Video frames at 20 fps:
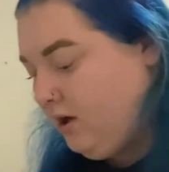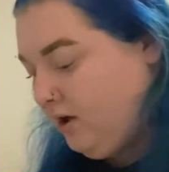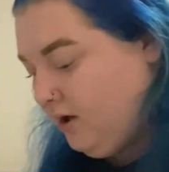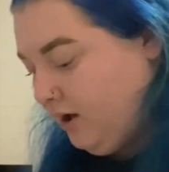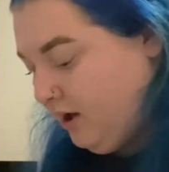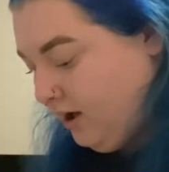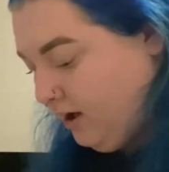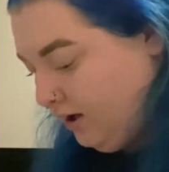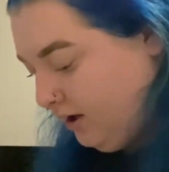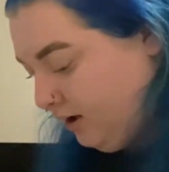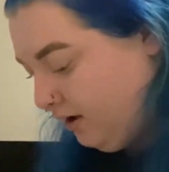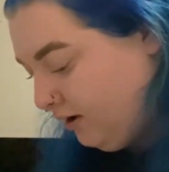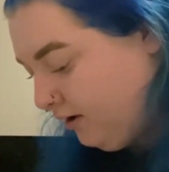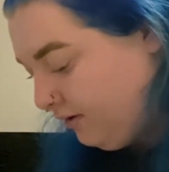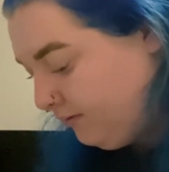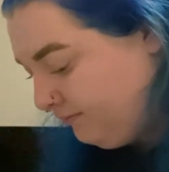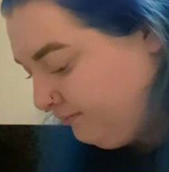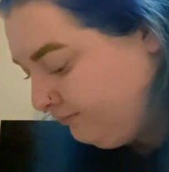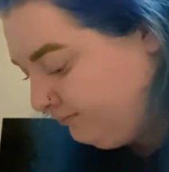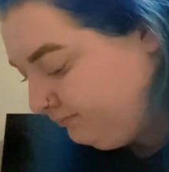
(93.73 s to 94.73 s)

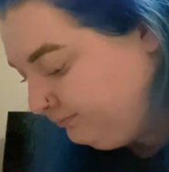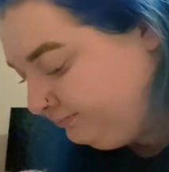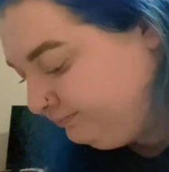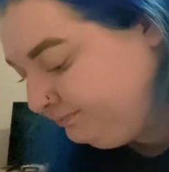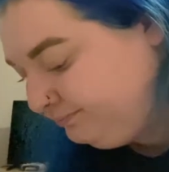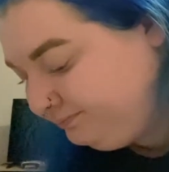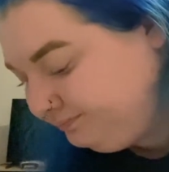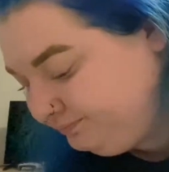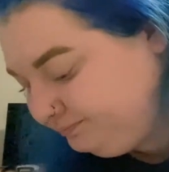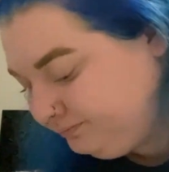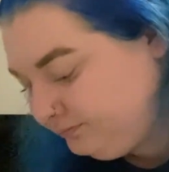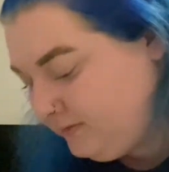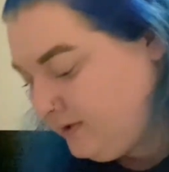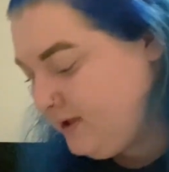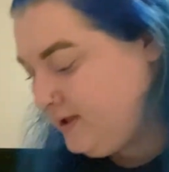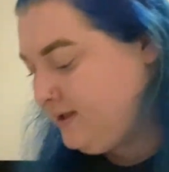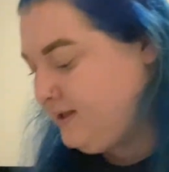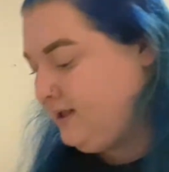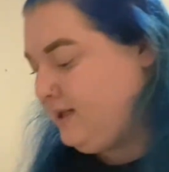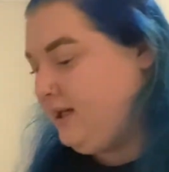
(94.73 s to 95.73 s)

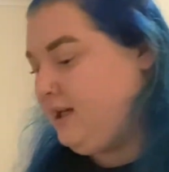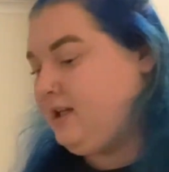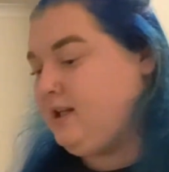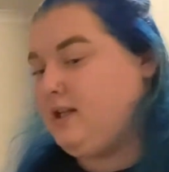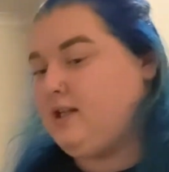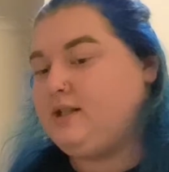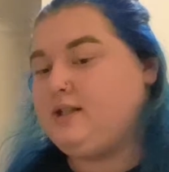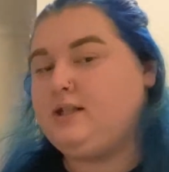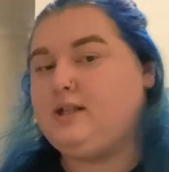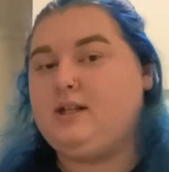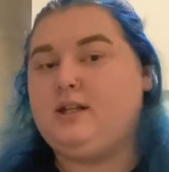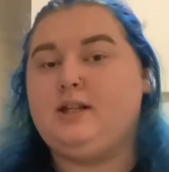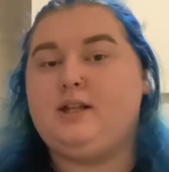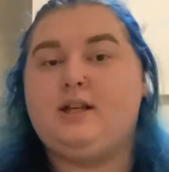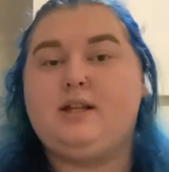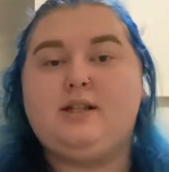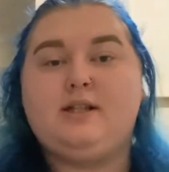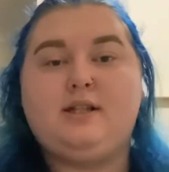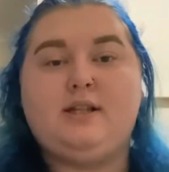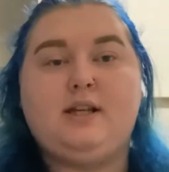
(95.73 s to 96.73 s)
Let's
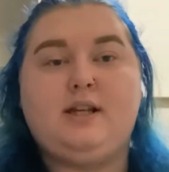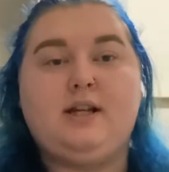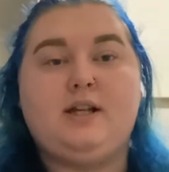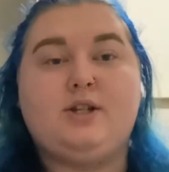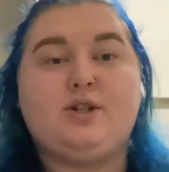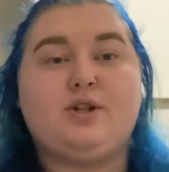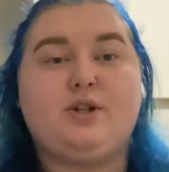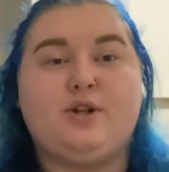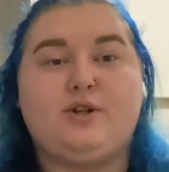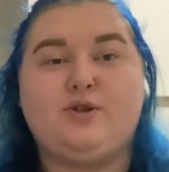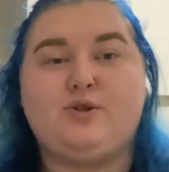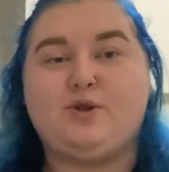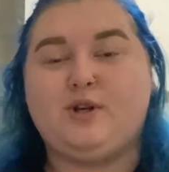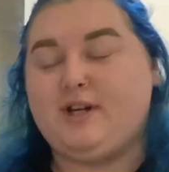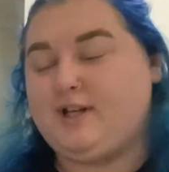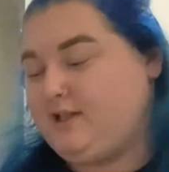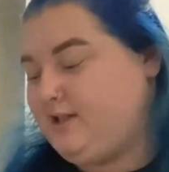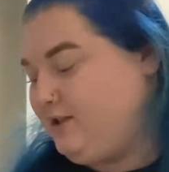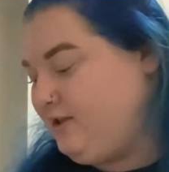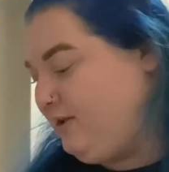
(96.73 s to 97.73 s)
see. I just got a
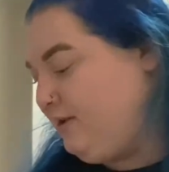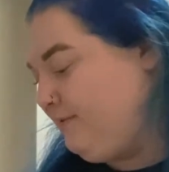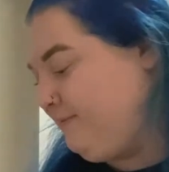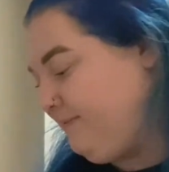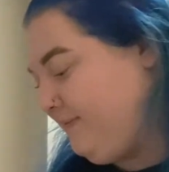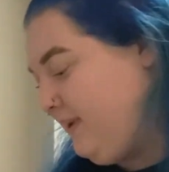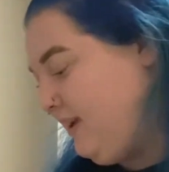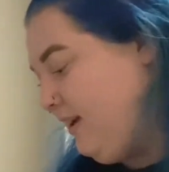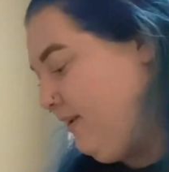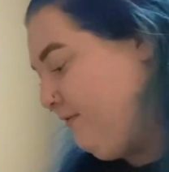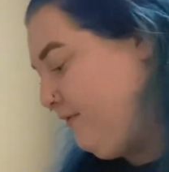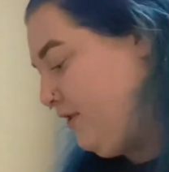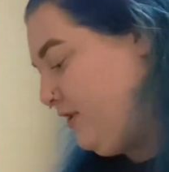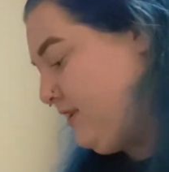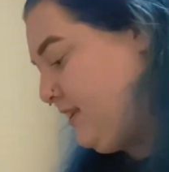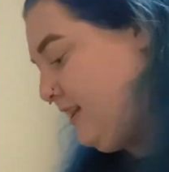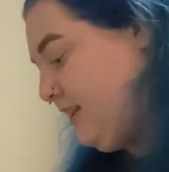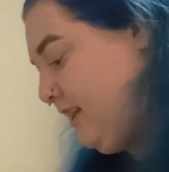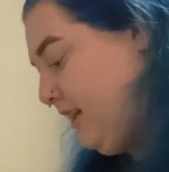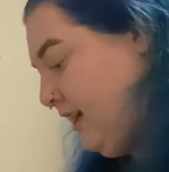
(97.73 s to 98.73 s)
drink, so yeah, I'm gonna
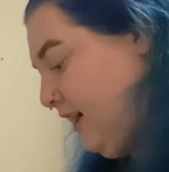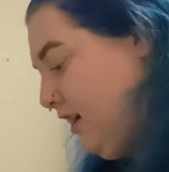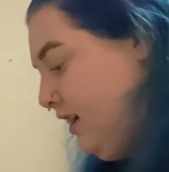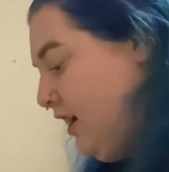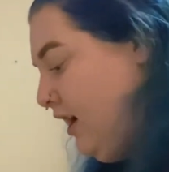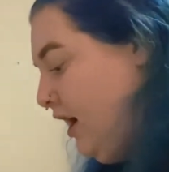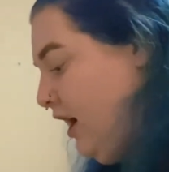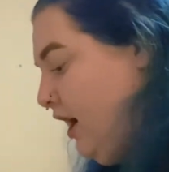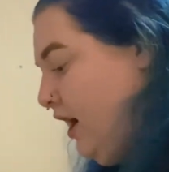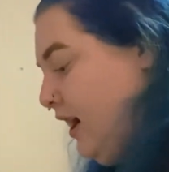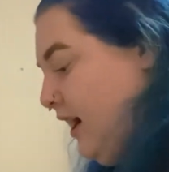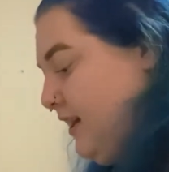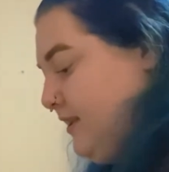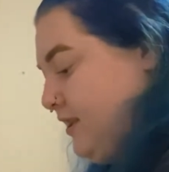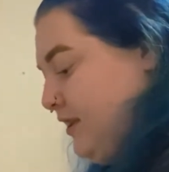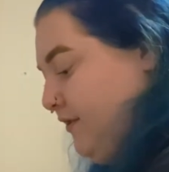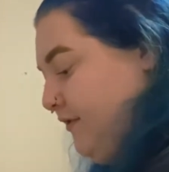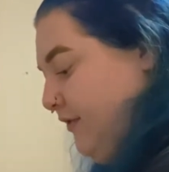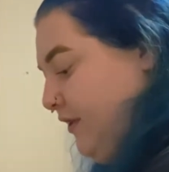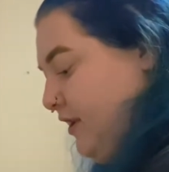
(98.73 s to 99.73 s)
check that out. Alright, so
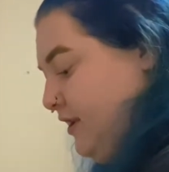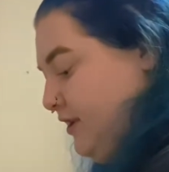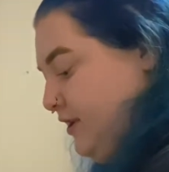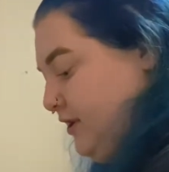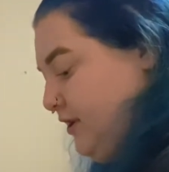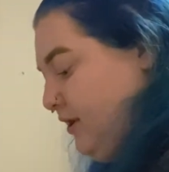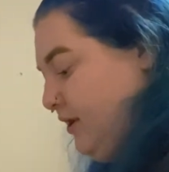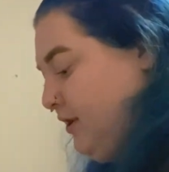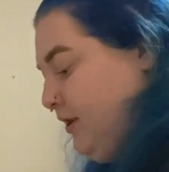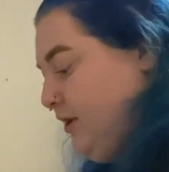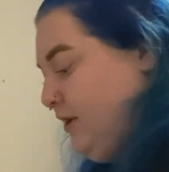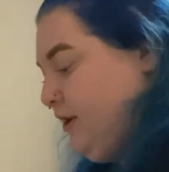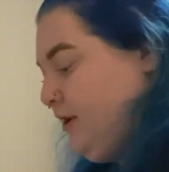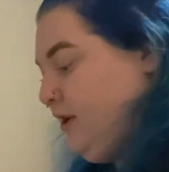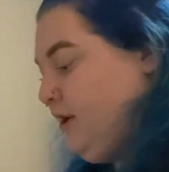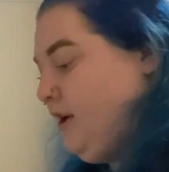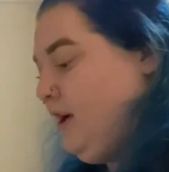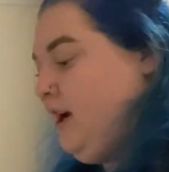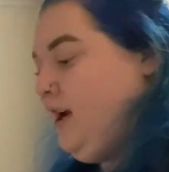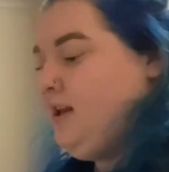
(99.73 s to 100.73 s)
the first two
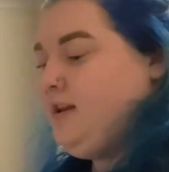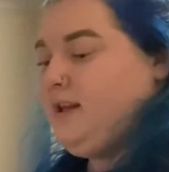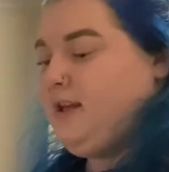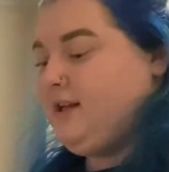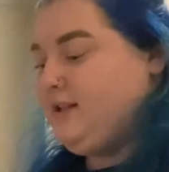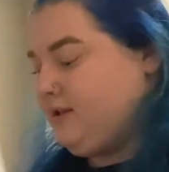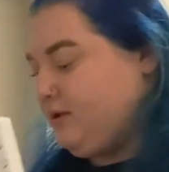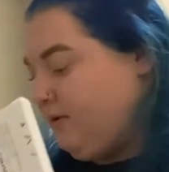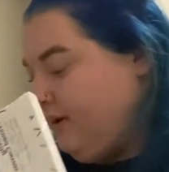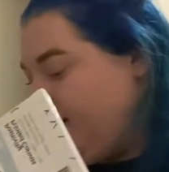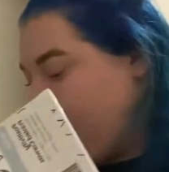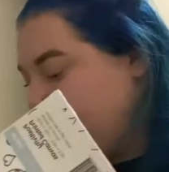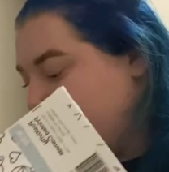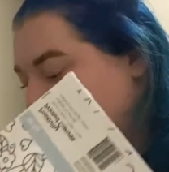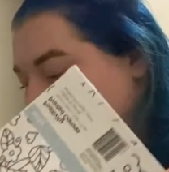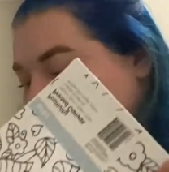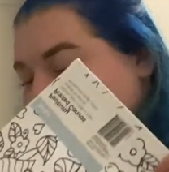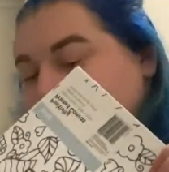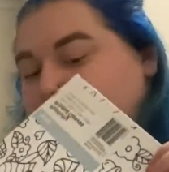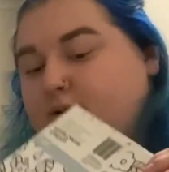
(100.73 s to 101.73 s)
things are quite
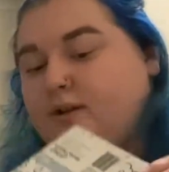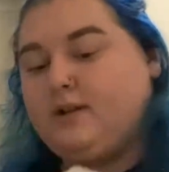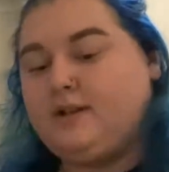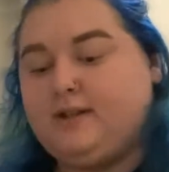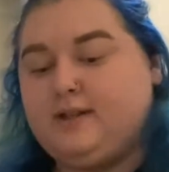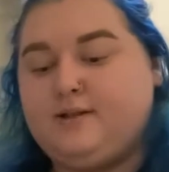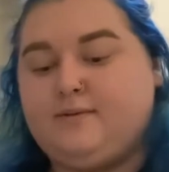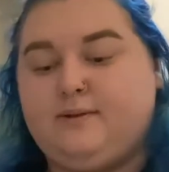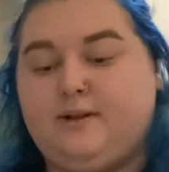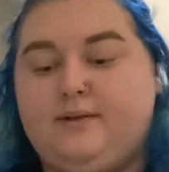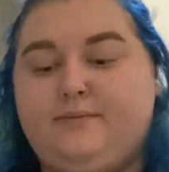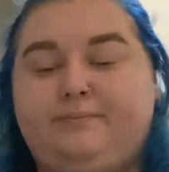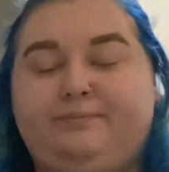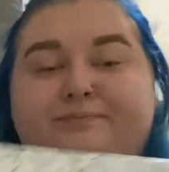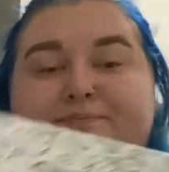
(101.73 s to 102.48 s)
similar. So I got this one.